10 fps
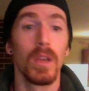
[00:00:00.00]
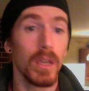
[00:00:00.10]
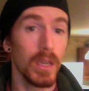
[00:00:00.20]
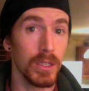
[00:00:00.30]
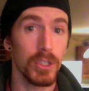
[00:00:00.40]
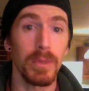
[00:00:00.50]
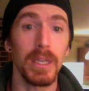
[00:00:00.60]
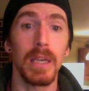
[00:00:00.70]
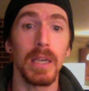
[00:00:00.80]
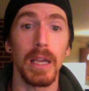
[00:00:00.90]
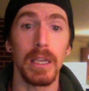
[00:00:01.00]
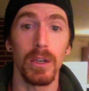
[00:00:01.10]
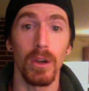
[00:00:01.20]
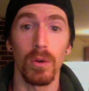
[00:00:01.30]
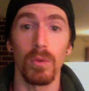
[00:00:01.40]
In Tamiki
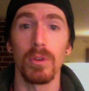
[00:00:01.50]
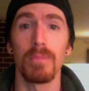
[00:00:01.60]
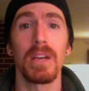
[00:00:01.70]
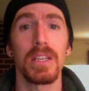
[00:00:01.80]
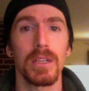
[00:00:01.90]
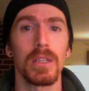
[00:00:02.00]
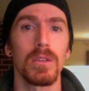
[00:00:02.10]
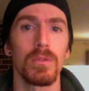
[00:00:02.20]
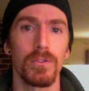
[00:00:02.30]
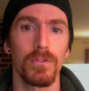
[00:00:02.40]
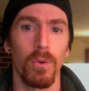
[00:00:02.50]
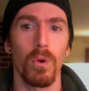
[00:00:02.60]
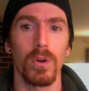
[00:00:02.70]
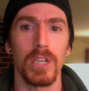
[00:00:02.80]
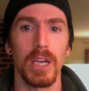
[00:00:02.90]
Aikido, we basically use
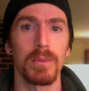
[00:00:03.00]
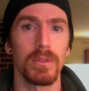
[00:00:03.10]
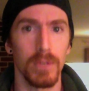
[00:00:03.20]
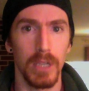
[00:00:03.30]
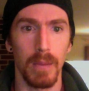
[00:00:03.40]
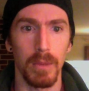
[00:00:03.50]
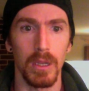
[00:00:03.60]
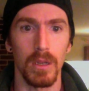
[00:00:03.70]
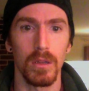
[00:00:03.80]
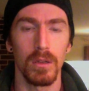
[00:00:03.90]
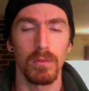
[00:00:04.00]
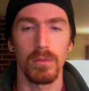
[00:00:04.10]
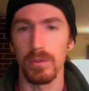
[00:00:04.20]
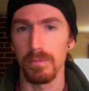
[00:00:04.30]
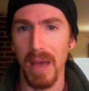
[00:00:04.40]
4 types of Ukemi.
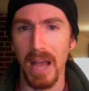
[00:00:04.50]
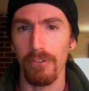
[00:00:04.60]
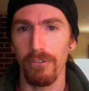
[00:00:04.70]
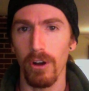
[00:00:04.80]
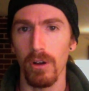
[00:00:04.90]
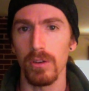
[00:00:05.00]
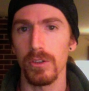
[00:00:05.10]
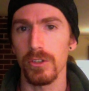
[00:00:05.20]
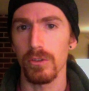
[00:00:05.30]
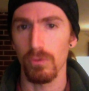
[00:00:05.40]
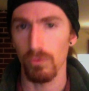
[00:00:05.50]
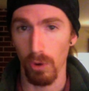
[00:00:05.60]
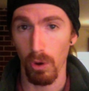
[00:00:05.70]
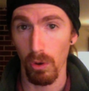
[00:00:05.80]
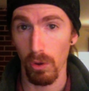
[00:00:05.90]
We use back falls,
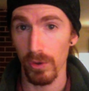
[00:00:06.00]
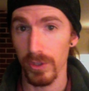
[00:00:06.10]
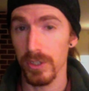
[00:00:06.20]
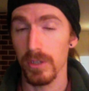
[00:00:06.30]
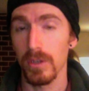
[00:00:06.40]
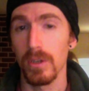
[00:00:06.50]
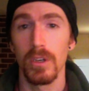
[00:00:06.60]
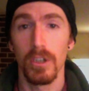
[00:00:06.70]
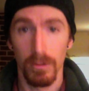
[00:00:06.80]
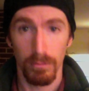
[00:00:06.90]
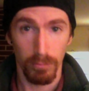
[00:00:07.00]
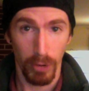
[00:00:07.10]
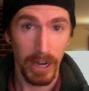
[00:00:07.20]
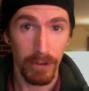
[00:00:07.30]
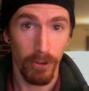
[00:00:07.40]
rolls,
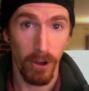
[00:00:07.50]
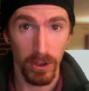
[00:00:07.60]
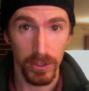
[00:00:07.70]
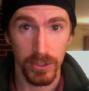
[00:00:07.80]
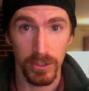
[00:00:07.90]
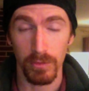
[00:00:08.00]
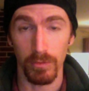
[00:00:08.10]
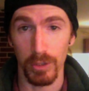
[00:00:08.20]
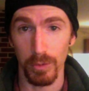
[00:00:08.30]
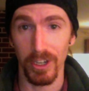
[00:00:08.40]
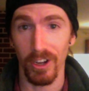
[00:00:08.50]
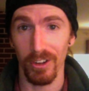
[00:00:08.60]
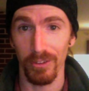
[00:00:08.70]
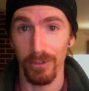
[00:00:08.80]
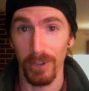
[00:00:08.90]
break falls, which we
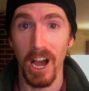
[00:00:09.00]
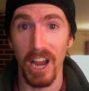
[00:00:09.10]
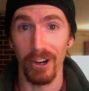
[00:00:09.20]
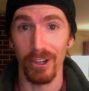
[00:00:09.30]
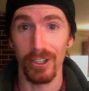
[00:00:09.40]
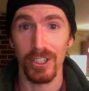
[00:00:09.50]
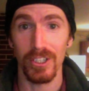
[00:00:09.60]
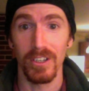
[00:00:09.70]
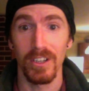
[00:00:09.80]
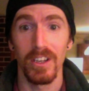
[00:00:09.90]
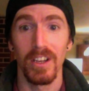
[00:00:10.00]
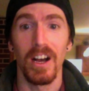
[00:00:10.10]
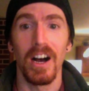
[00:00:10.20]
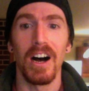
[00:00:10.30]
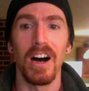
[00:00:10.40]
called flyers,
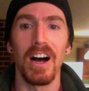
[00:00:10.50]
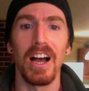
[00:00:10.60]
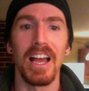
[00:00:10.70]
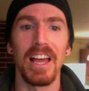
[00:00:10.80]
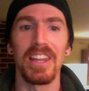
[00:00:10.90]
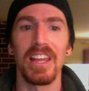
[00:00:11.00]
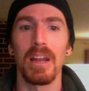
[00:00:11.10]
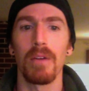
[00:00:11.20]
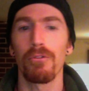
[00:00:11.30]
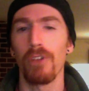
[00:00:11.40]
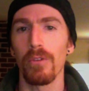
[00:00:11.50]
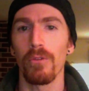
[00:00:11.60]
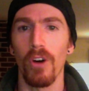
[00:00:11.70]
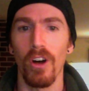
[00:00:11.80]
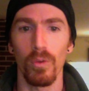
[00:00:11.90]
and then a front
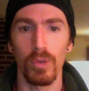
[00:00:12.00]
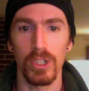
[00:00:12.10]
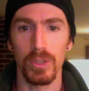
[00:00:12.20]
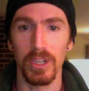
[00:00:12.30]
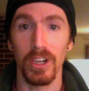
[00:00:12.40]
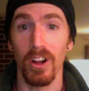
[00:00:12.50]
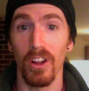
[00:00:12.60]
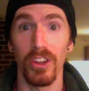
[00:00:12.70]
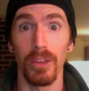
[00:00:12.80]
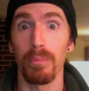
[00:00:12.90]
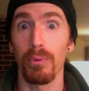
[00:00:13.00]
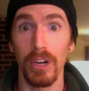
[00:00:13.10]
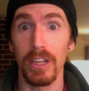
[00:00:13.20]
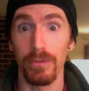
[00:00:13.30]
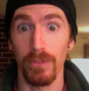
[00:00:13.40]
fall, which we called the
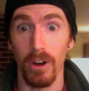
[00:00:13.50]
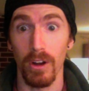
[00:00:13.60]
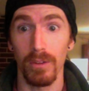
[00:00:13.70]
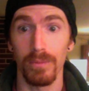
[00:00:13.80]
pretty fall.